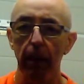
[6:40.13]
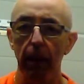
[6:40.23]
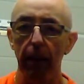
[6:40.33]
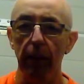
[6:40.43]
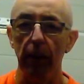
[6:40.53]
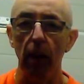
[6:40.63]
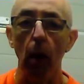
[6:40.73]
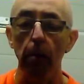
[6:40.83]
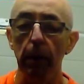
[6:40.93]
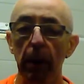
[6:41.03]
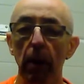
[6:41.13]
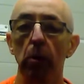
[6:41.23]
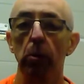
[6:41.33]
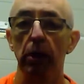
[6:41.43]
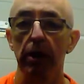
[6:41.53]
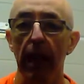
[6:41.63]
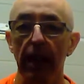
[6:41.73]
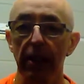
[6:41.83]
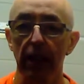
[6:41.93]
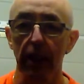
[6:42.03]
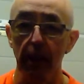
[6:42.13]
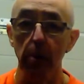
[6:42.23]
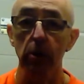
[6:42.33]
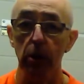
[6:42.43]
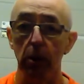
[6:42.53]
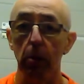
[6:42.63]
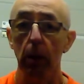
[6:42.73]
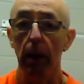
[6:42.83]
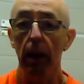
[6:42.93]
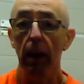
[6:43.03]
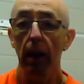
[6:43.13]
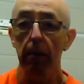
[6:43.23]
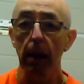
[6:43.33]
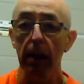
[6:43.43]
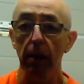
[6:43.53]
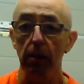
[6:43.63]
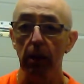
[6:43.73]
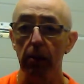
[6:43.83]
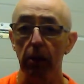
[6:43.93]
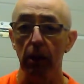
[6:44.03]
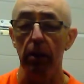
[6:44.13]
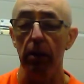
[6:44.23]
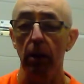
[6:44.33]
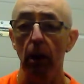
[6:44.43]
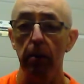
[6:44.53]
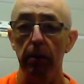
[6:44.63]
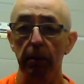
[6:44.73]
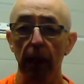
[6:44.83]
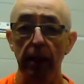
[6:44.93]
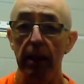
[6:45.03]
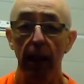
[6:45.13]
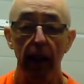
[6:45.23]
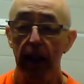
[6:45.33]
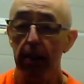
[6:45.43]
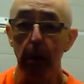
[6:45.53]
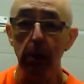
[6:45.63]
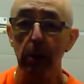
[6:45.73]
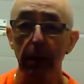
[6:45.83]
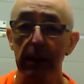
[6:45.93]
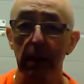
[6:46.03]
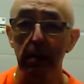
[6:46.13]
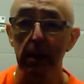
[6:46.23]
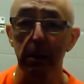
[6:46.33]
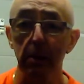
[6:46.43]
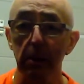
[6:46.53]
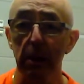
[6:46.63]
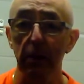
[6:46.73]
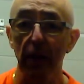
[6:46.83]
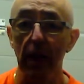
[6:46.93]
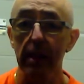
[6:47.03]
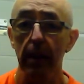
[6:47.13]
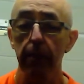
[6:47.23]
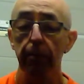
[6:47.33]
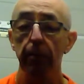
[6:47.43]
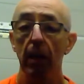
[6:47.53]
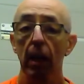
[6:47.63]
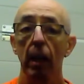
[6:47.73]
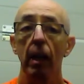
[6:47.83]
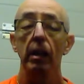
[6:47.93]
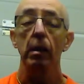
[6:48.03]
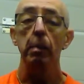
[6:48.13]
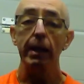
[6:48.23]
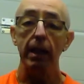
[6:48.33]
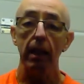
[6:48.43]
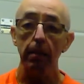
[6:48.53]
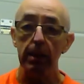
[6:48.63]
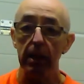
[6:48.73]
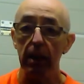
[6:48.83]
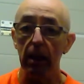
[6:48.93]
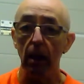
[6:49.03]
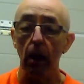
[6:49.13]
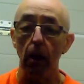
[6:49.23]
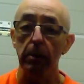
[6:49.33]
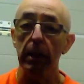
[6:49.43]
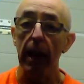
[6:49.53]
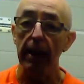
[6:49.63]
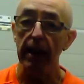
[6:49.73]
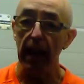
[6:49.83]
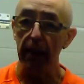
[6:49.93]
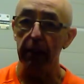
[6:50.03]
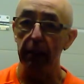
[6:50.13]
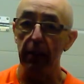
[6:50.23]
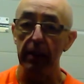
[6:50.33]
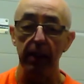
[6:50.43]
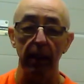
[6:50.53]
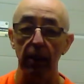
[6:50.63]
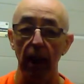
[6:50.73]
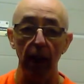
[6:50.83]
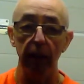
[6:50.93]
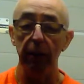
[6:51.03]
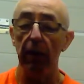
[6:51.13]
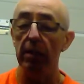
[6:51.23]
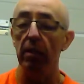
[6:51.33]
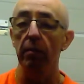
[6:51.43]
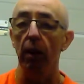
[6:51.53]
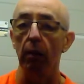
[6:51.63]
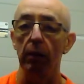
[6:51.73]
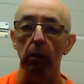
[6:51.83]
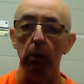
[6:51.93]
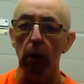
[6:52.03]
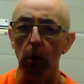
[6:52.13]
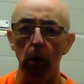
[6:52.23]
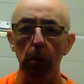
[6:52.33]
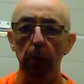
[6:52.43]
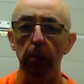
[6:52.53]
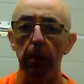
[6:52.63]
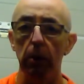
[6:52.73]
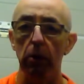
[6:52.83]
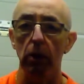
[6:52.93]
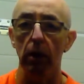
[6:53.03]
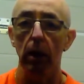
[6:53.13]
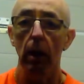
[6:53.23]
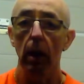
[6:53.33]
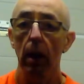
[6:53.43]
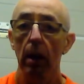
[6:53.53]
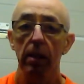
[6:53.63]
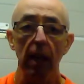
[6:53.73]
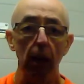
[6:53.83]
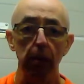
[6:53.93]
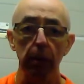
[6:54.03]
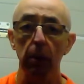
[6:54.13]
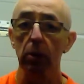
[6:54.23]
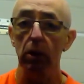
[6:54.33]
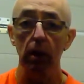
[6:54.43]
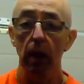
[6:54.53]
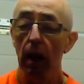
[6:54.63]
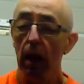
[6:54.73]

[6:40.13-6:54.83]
that can't be used as energy, and those two macronutrients, carbs and fat, most of it's going to be stored as fat. You're better limiting your carbs and getting your healthy fats in. Your healthy fats are involved in all your hormone production, cell production,